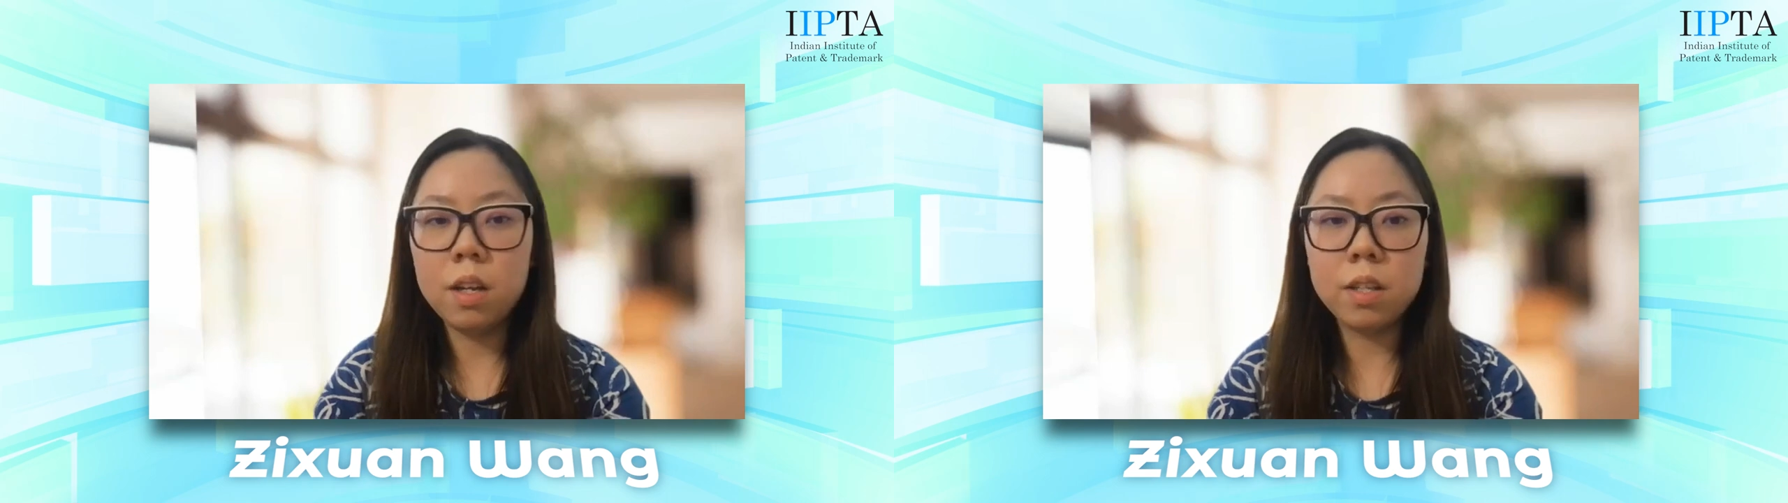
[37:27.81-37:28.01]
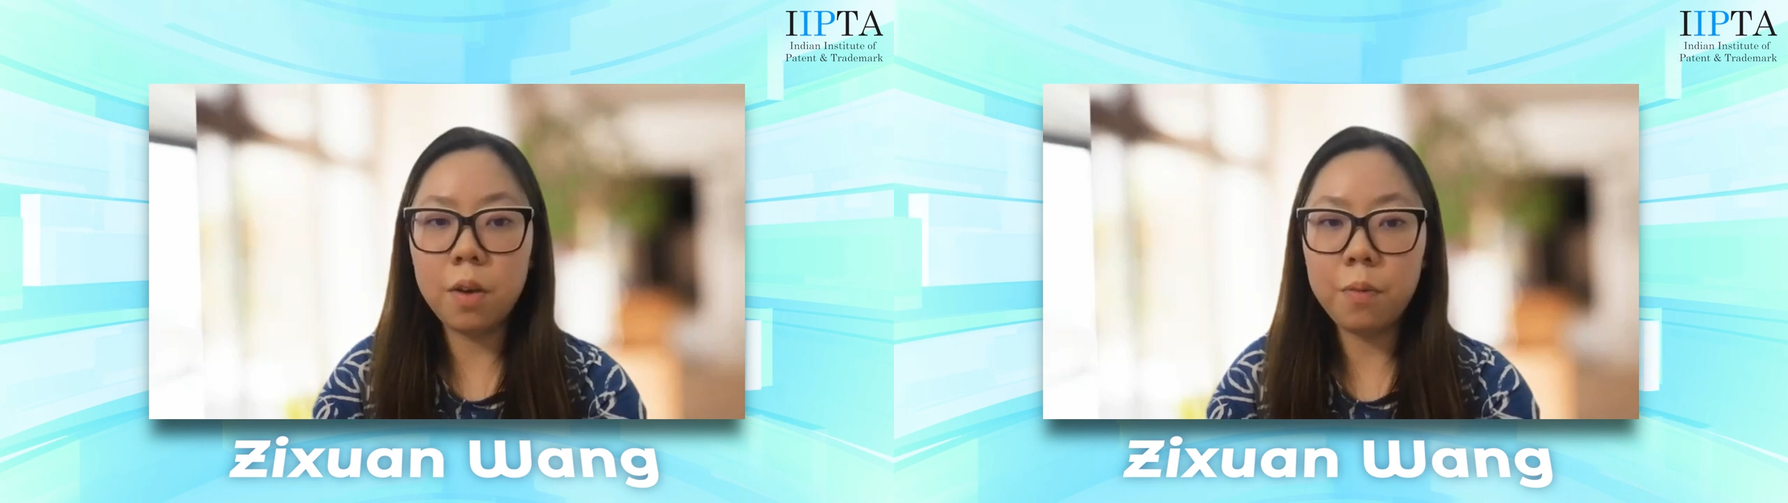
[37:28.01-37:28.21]

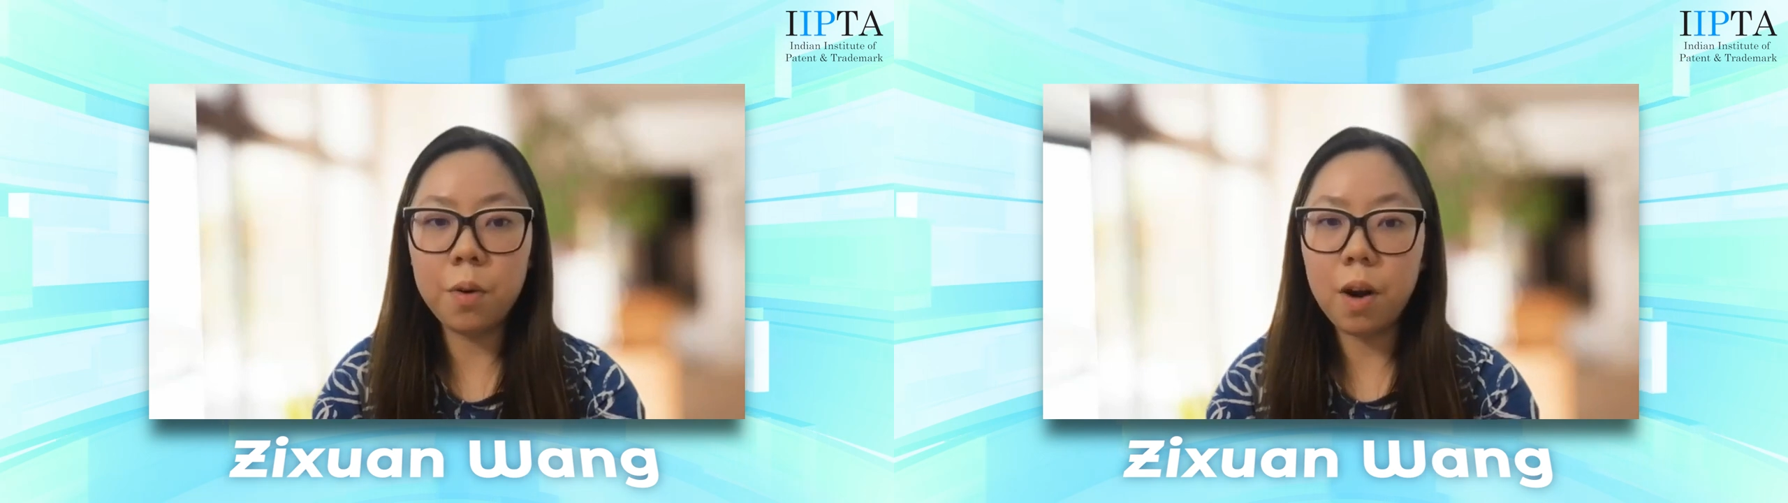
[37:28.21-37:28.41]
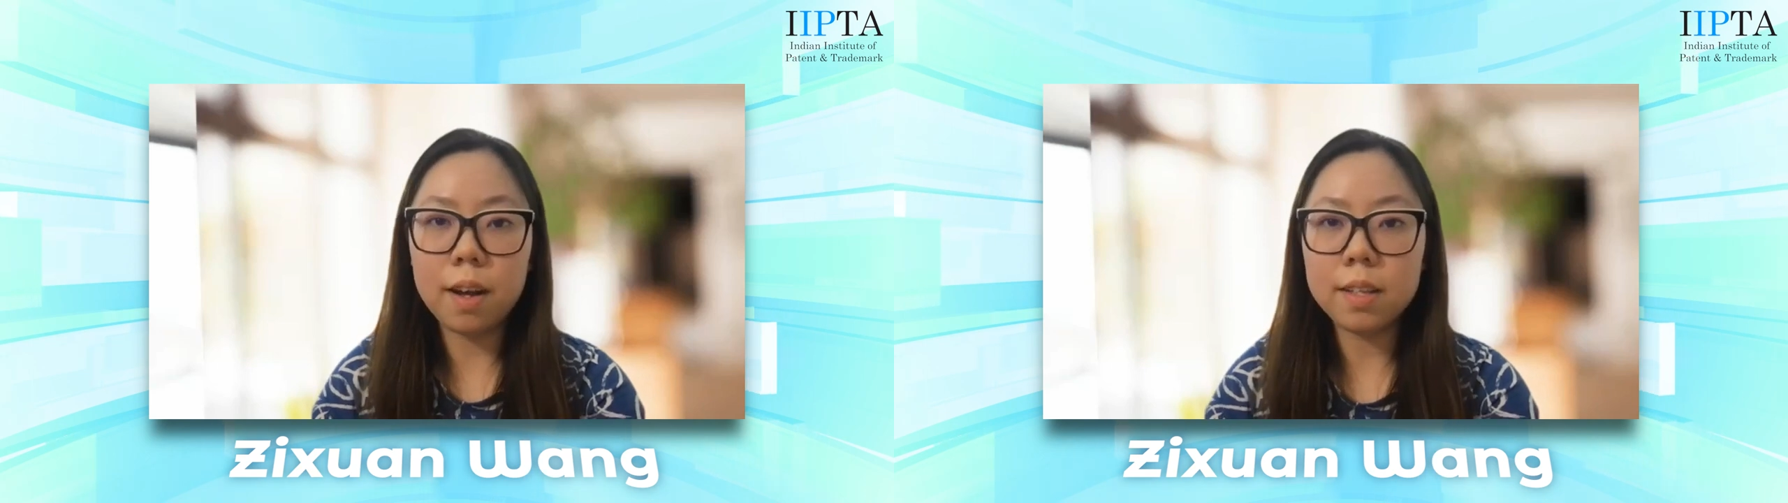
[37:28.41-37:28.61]
So
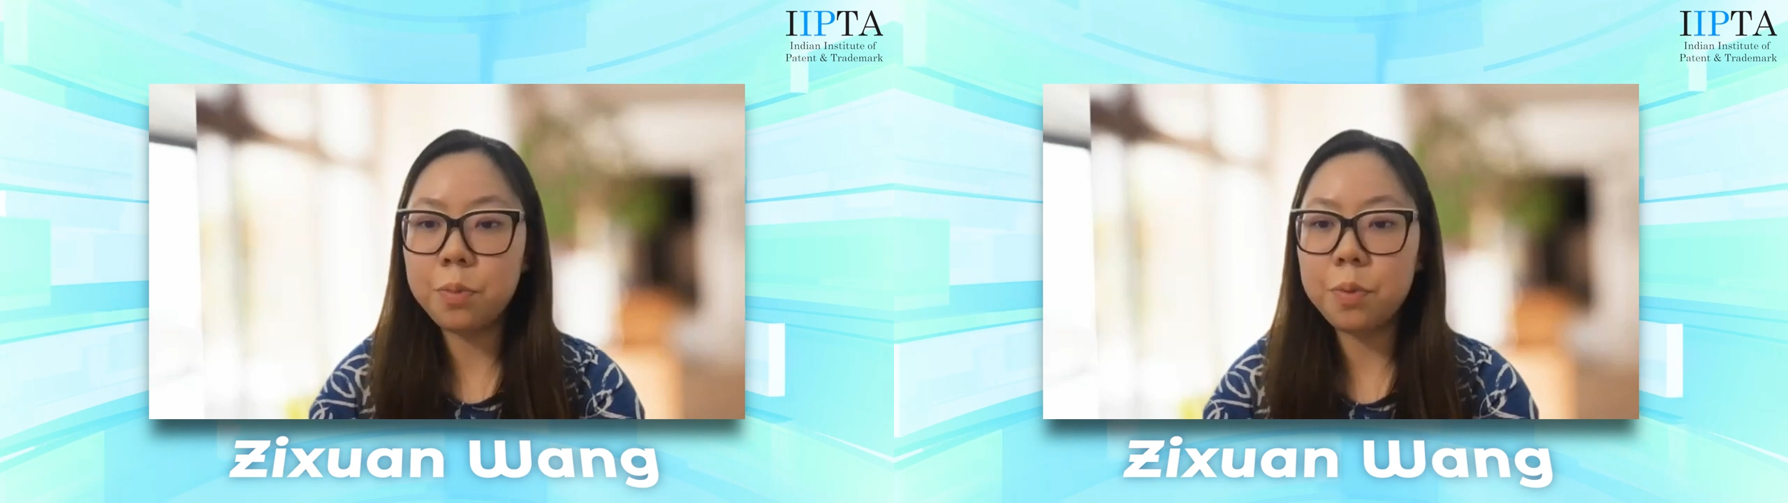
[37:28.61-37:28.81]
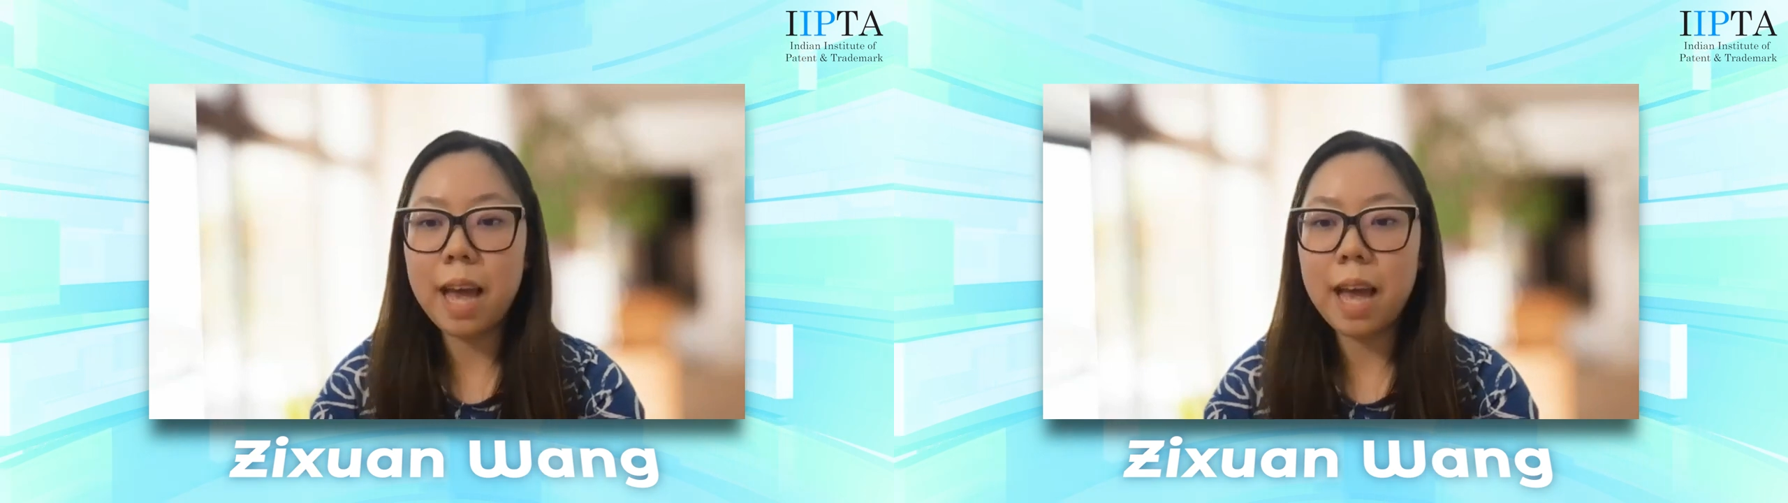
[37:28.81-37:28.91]
for us, we